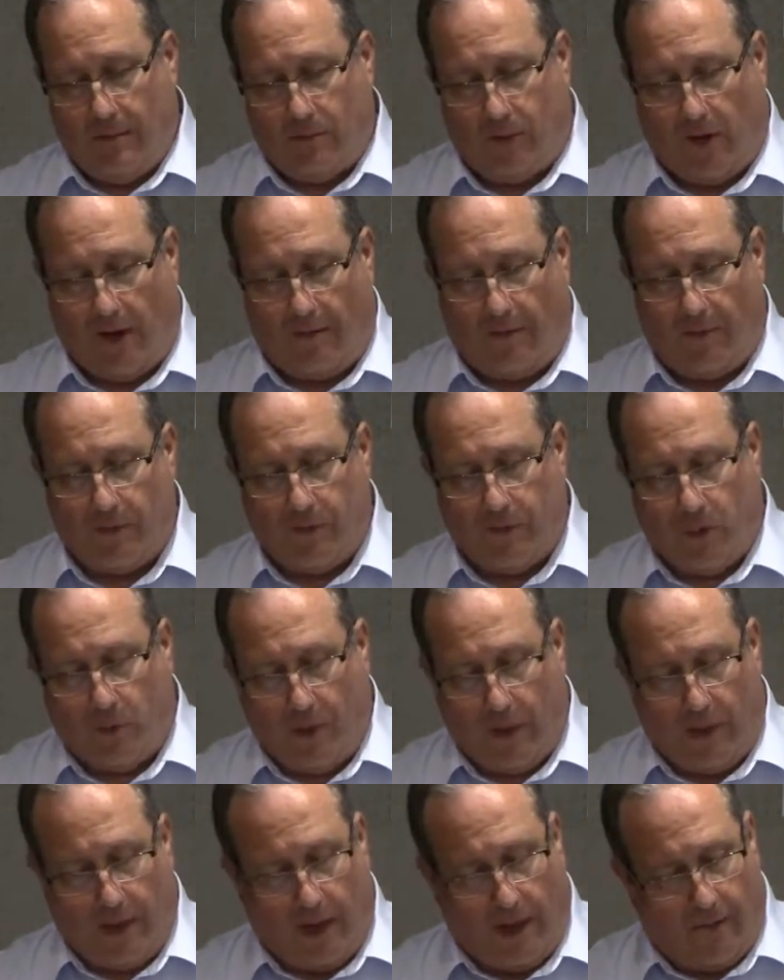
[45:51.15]
Proverbs
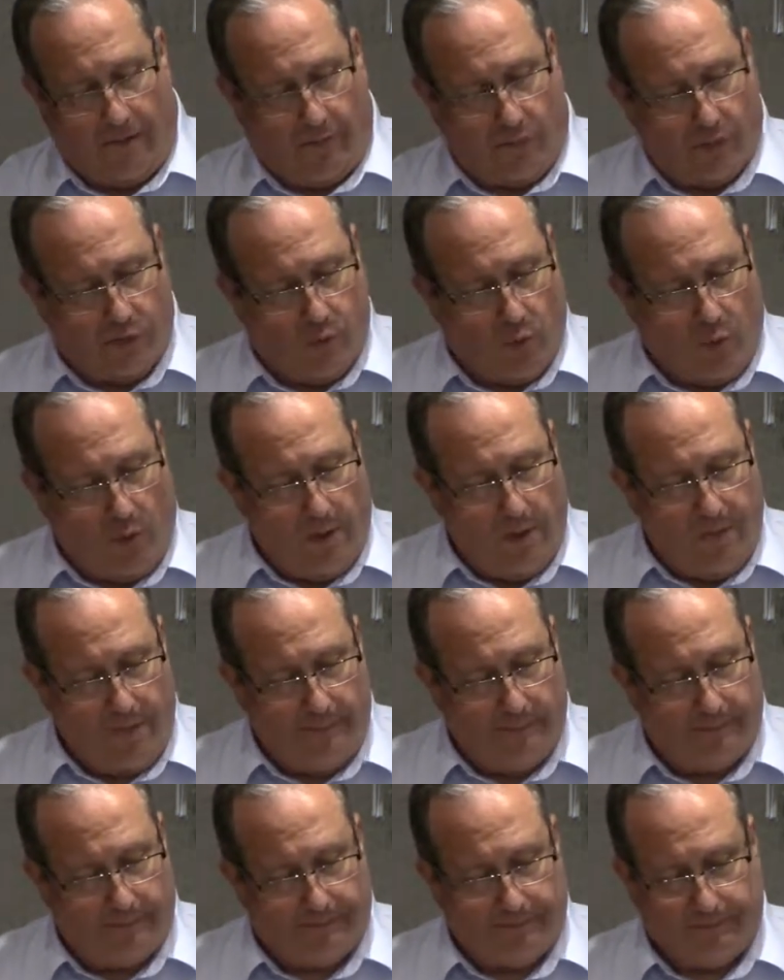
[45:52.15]
29, verse 1.